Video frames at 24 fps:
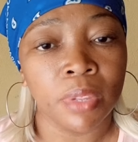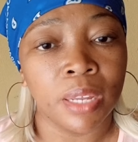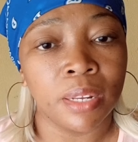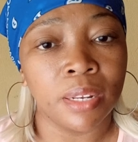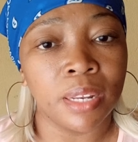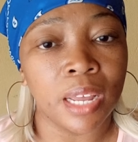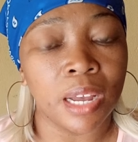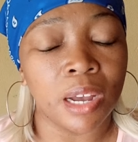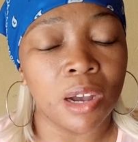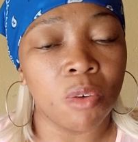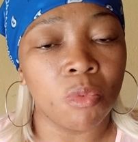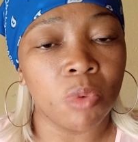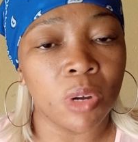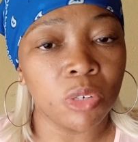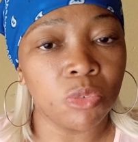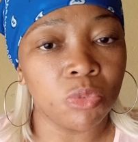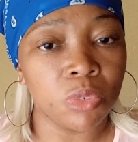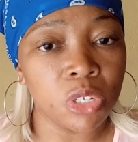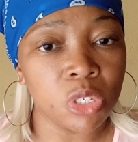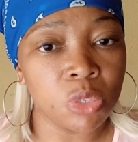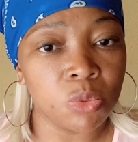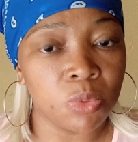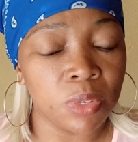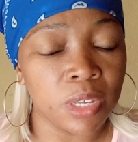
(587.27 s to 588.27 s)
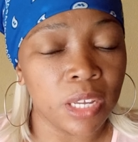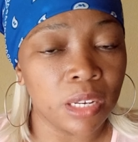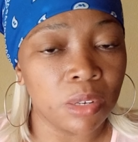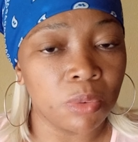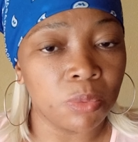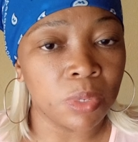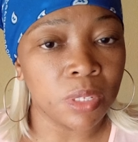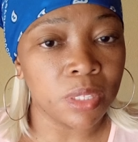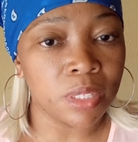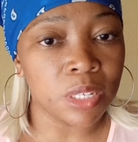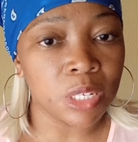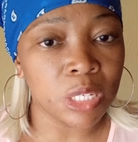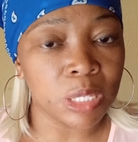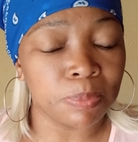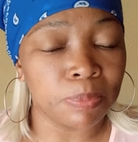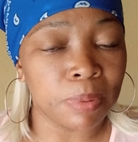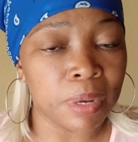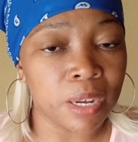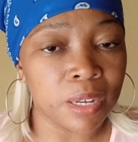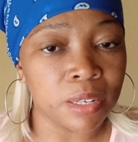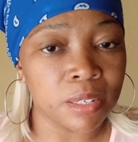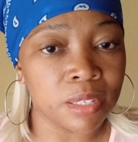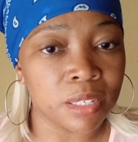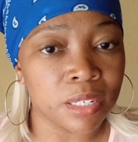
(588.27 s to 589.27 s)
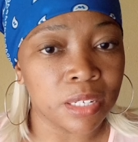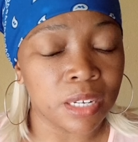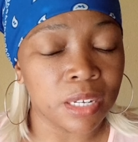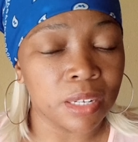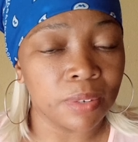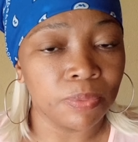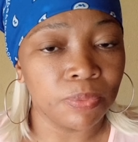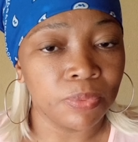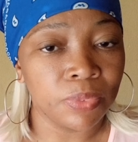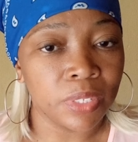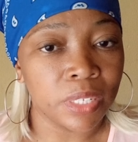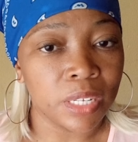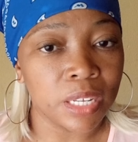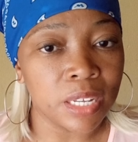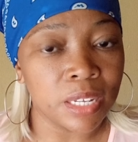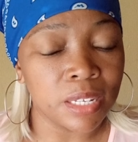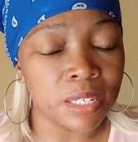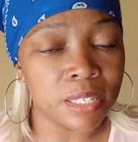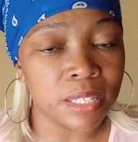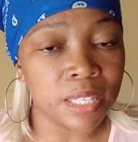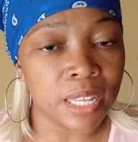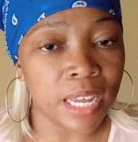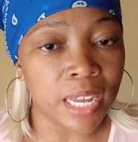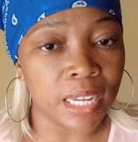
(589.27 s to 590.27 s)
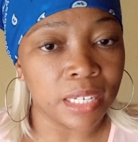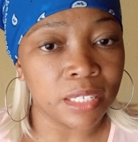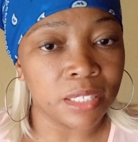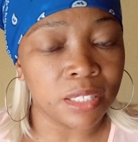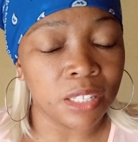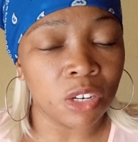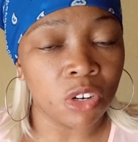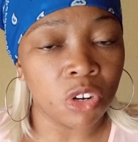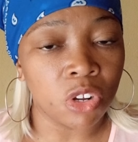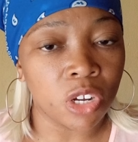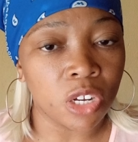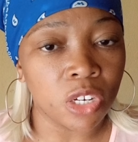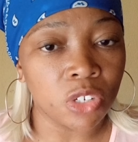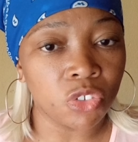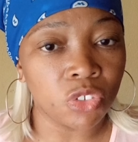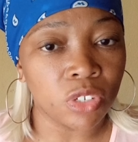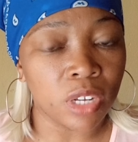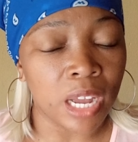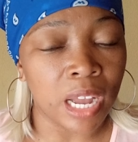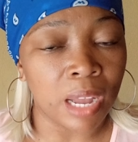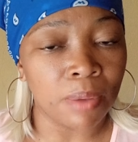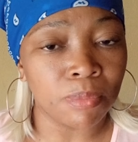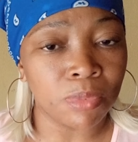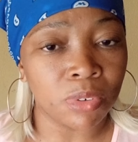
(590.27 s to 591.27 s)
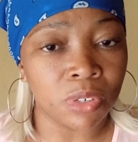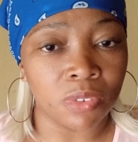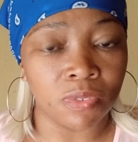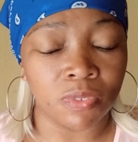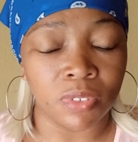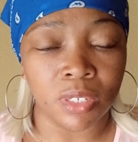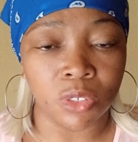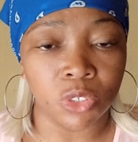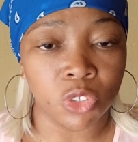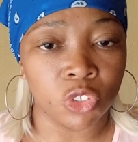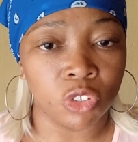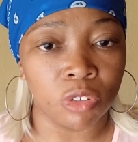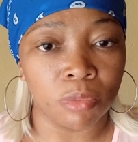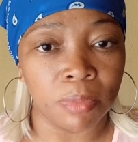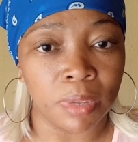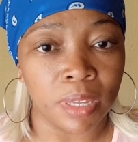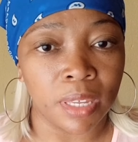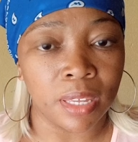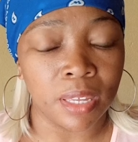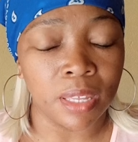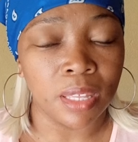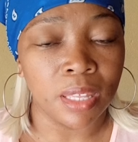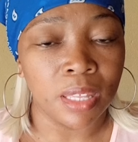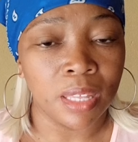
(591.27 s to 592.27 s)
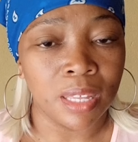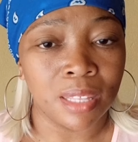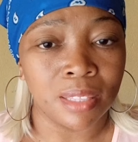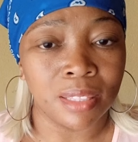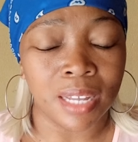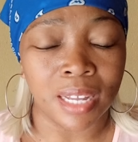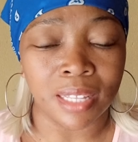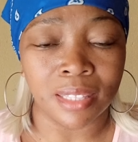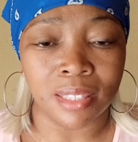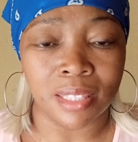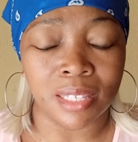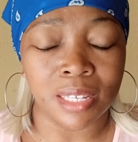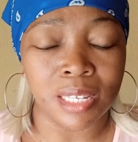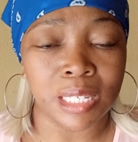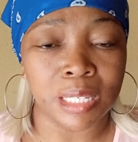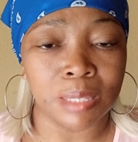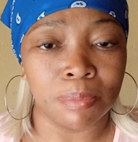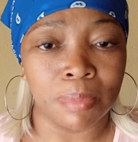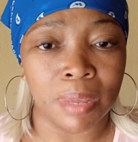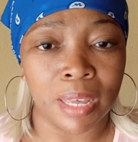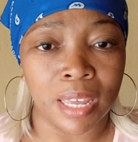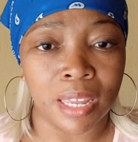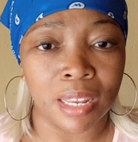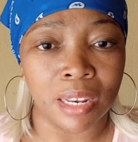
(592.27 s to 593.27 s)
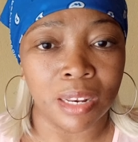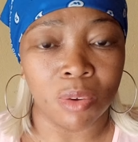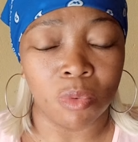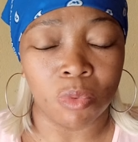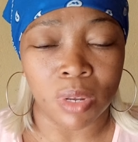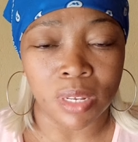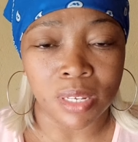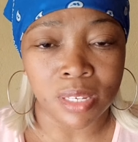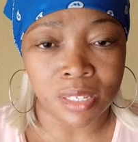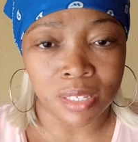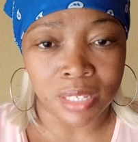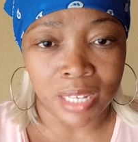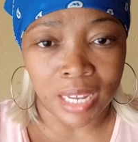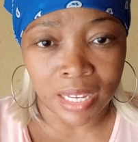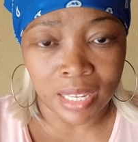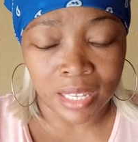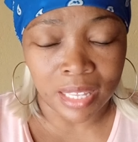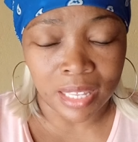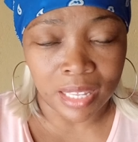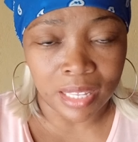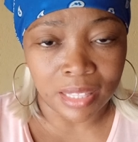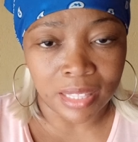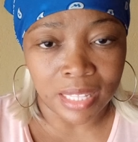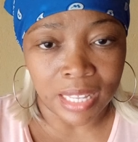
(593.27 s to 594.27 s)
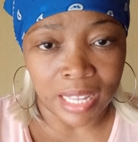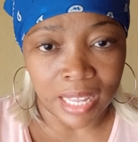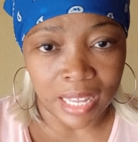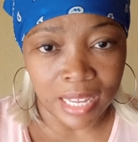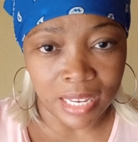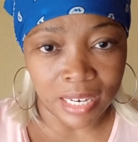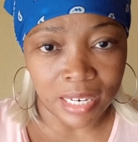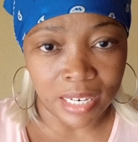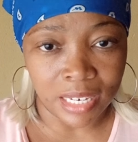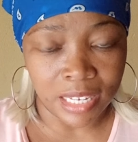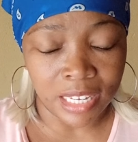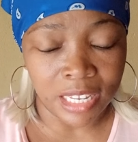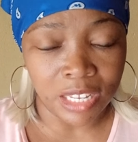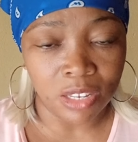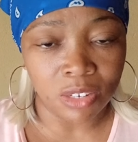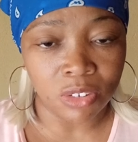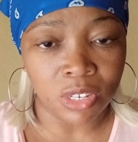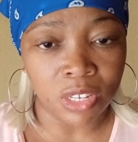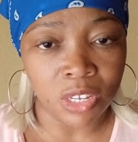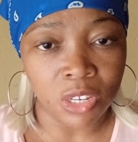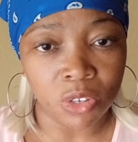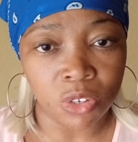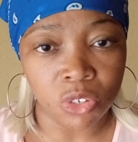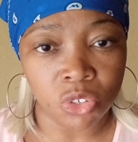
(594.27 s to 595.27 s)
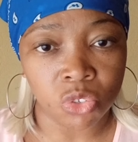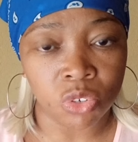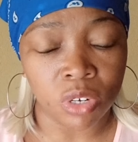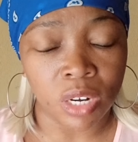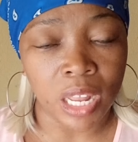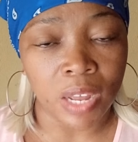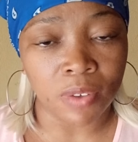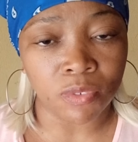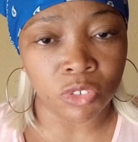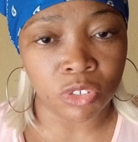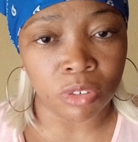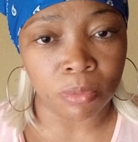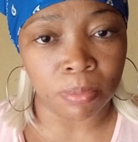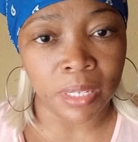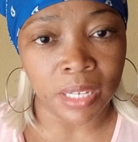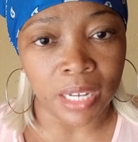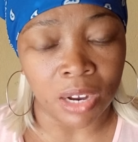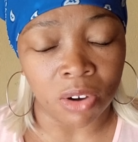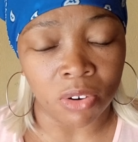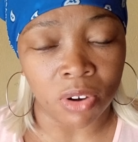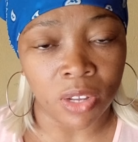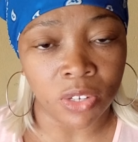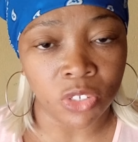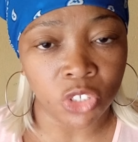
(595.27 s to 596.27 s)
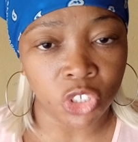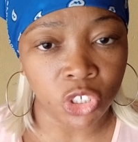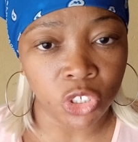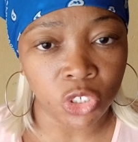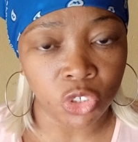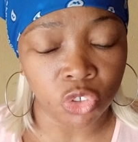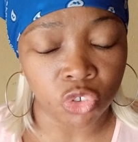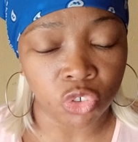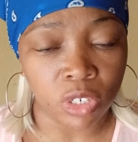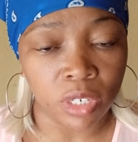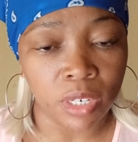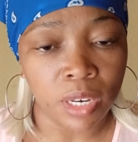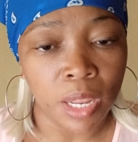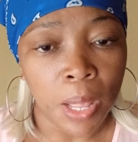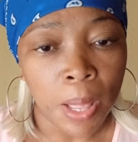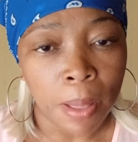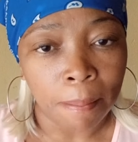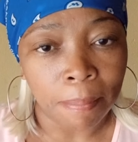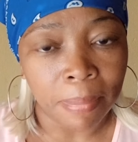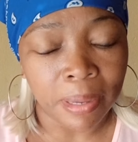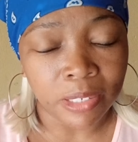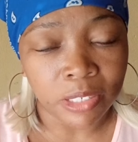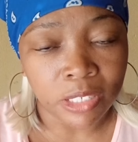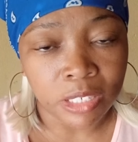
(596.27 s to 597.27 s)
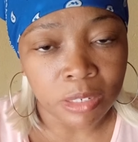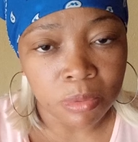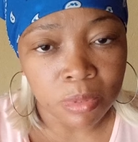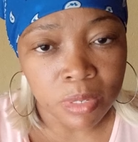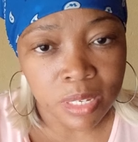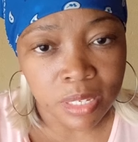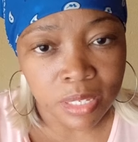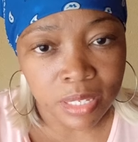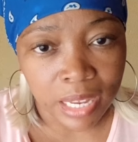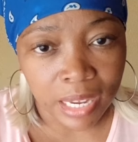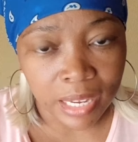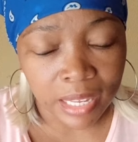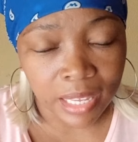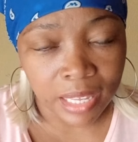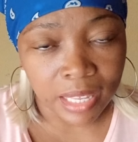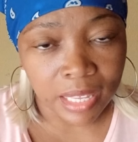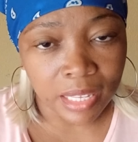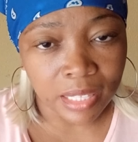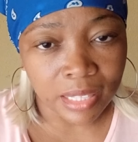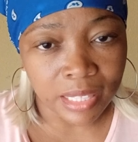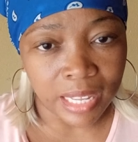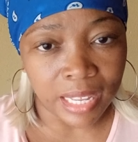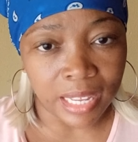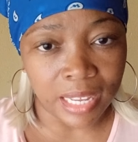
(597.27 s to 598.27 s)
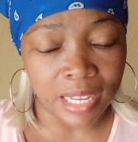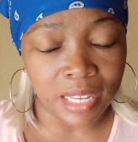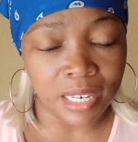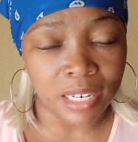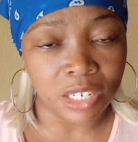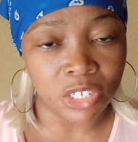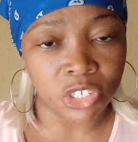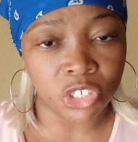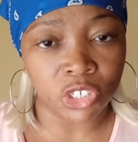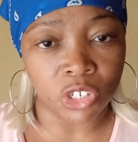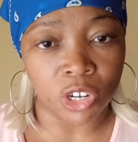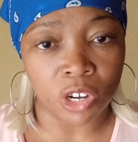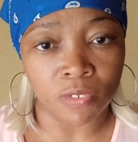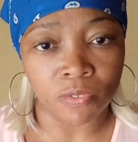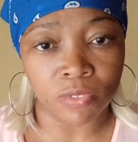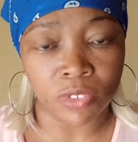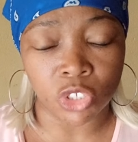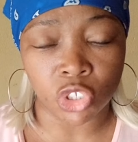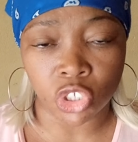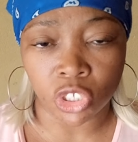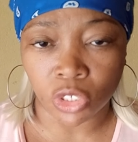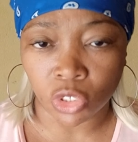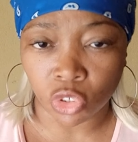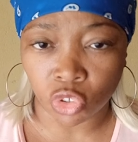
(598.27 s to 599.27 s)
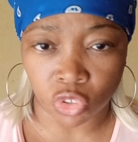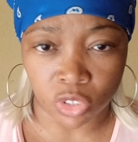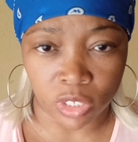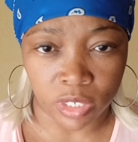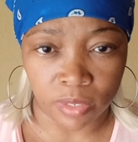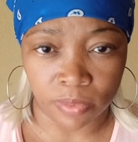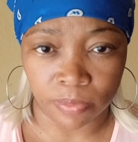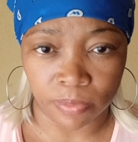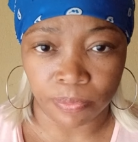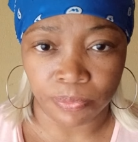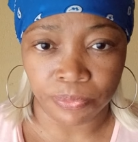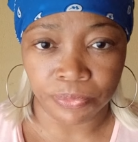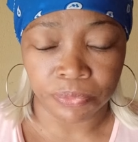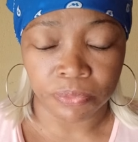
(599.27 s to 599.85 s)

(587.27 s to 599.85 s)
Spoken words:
Now, what was weird with this pastor is that the Lord revealed to me that this man was sucking the energy. He used to love to be around children, but he was sucking the energy of the children.